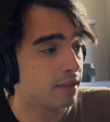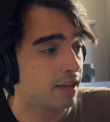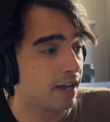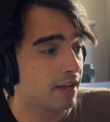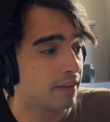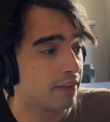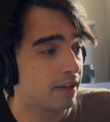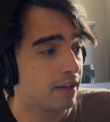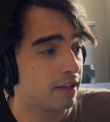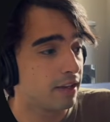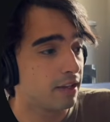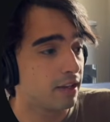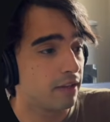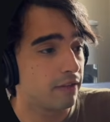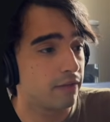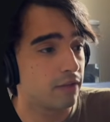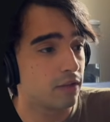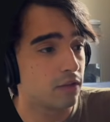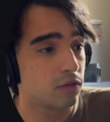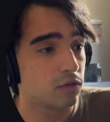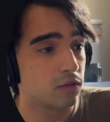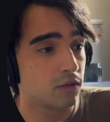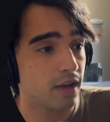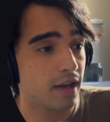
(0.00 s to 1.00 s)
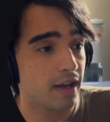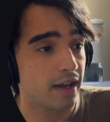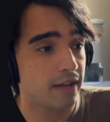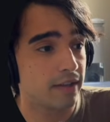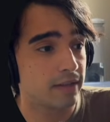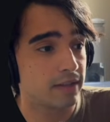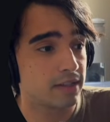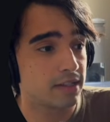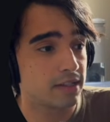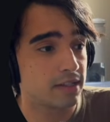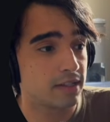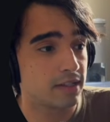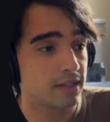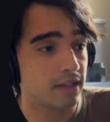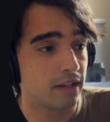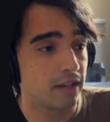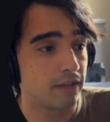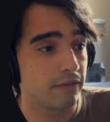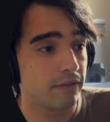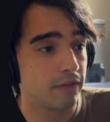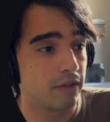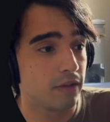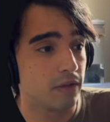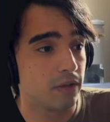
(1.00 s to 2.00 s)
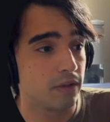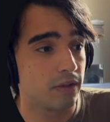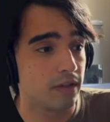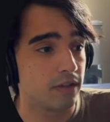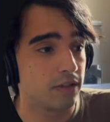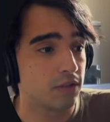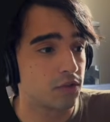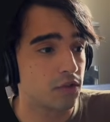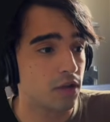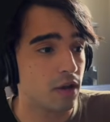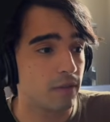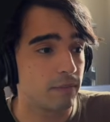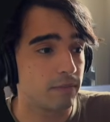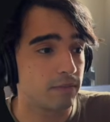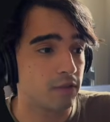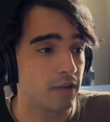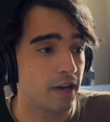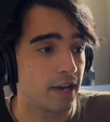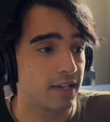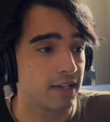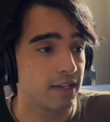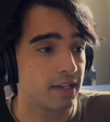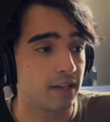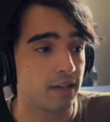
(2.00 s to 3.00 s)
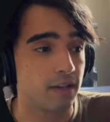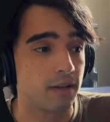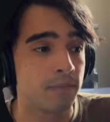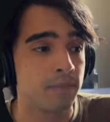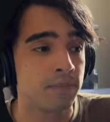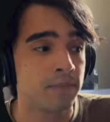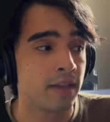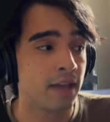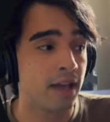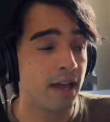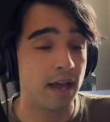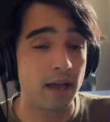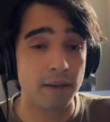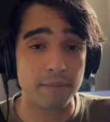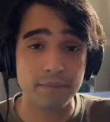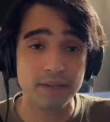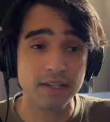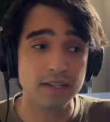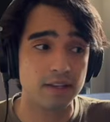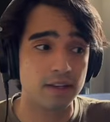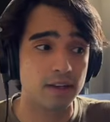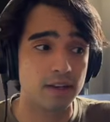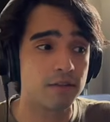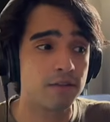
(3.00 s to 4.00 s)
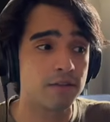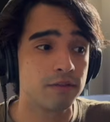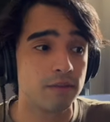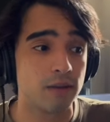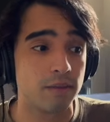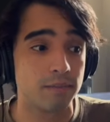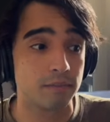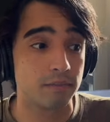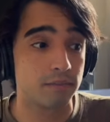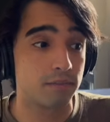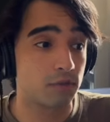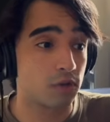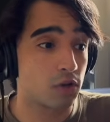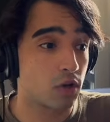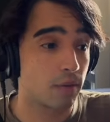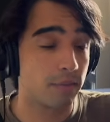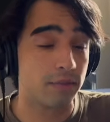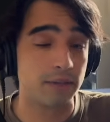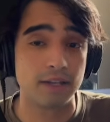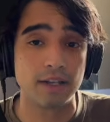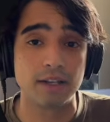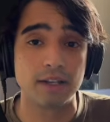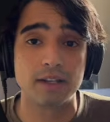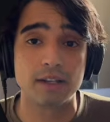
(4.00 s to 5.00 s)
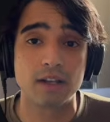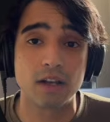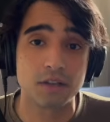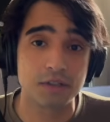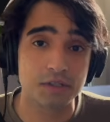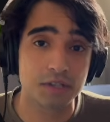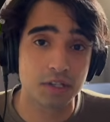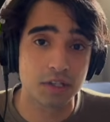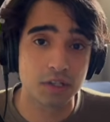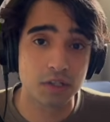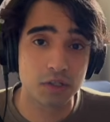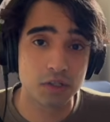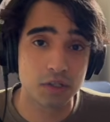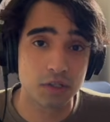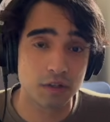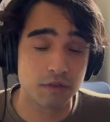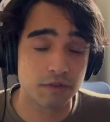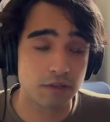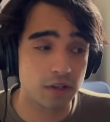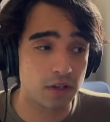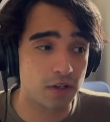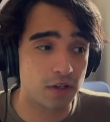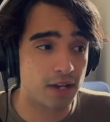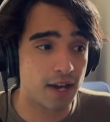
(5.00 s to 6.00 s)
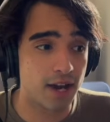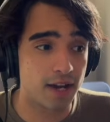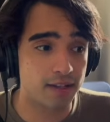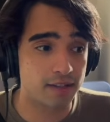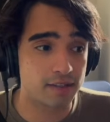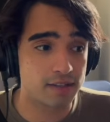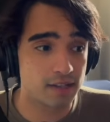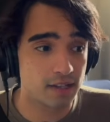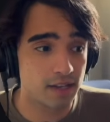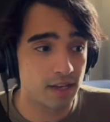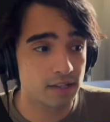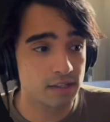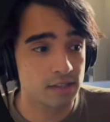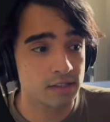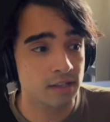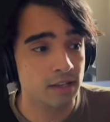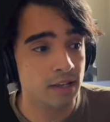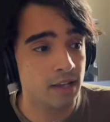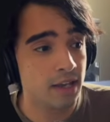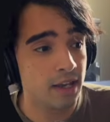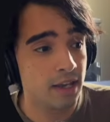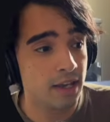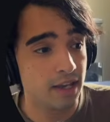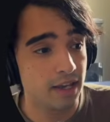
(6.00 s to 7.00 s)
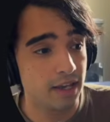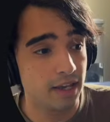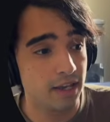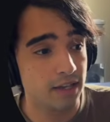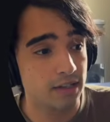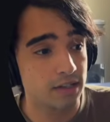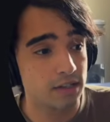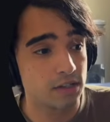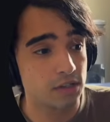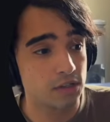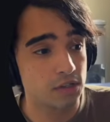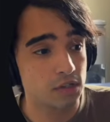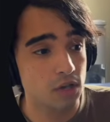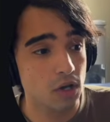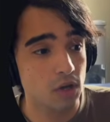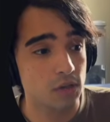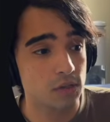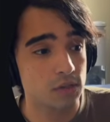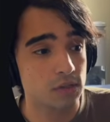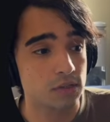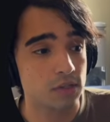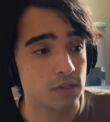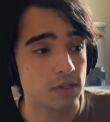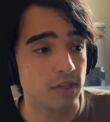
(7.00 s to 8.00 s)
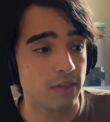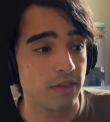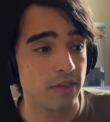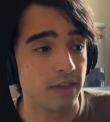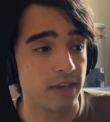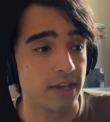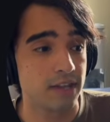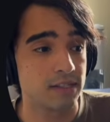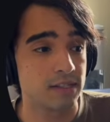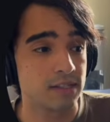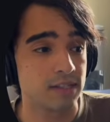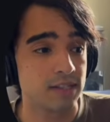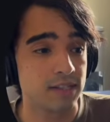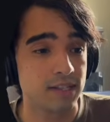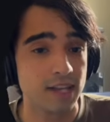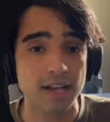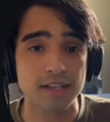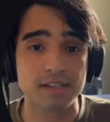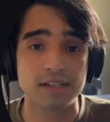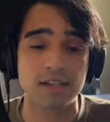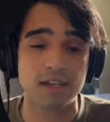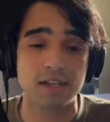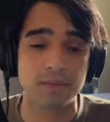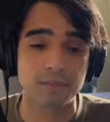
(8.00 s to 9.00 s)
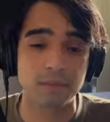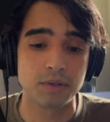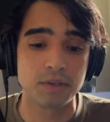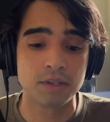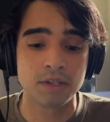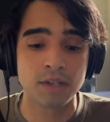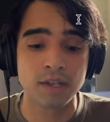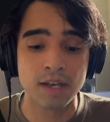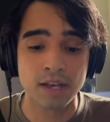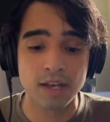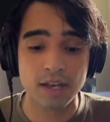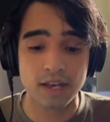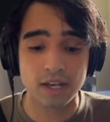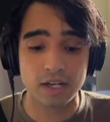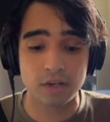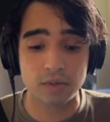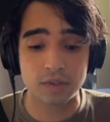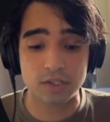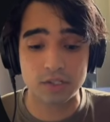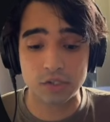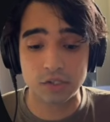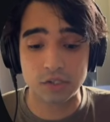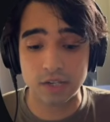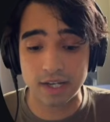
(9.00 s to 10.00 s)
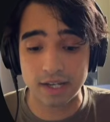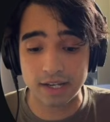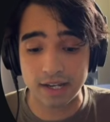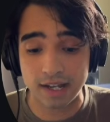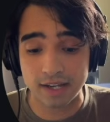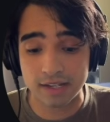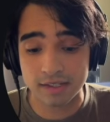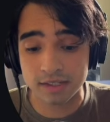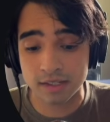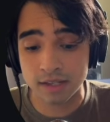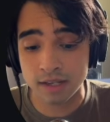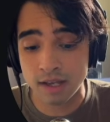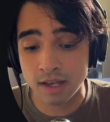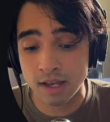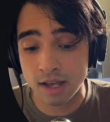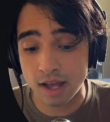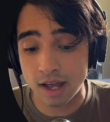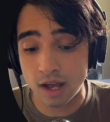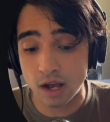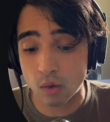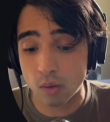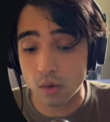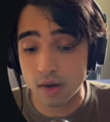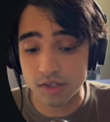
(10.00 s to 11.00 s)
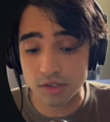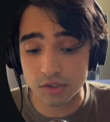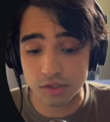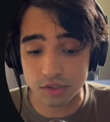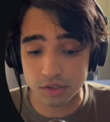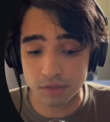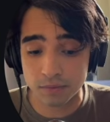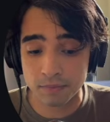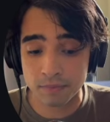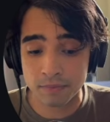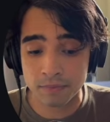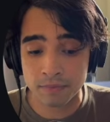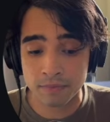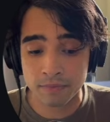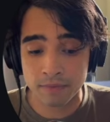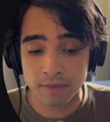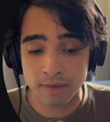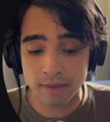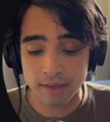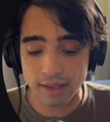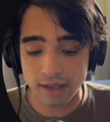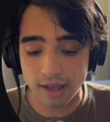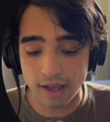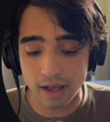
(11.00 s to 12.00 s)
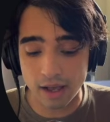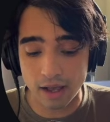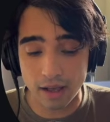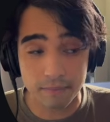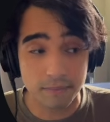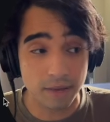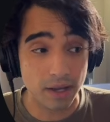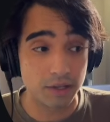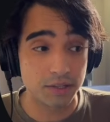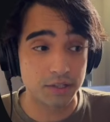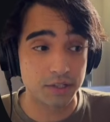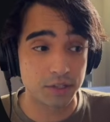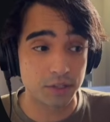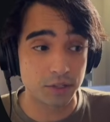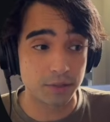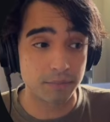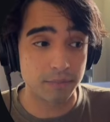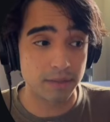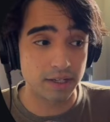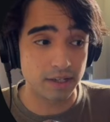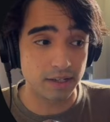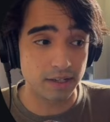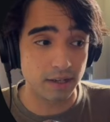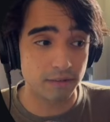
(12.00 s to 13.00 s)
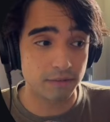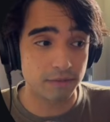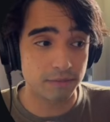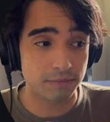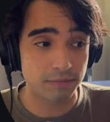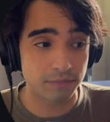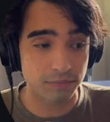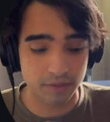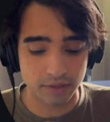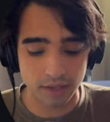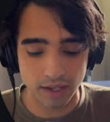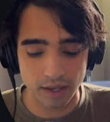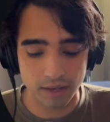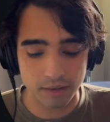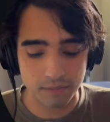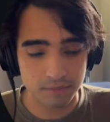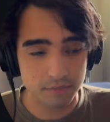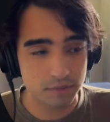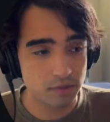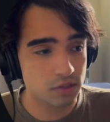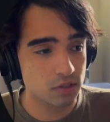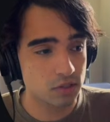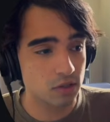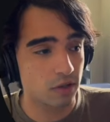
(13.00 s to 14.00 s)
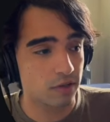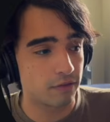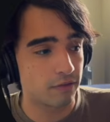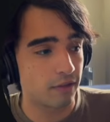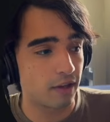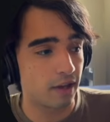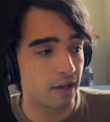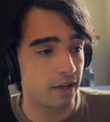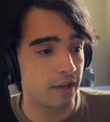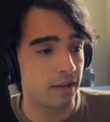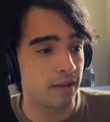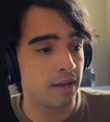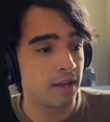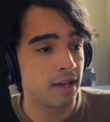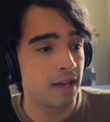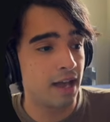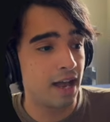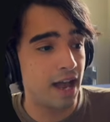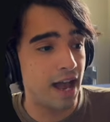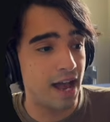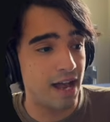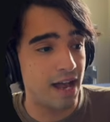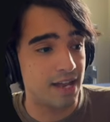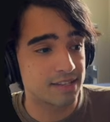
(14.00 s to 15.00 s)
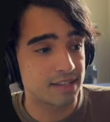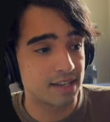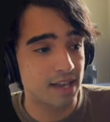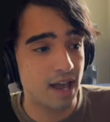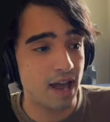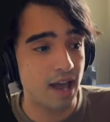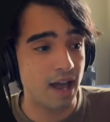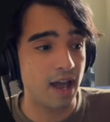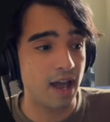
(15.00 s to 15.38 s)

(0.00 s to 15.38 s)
And then if you drop right here a PDF, I'm dropping in the Constitution of the United States, it shows this text input in which you can ask a question about your PDF. Okay, so if I ask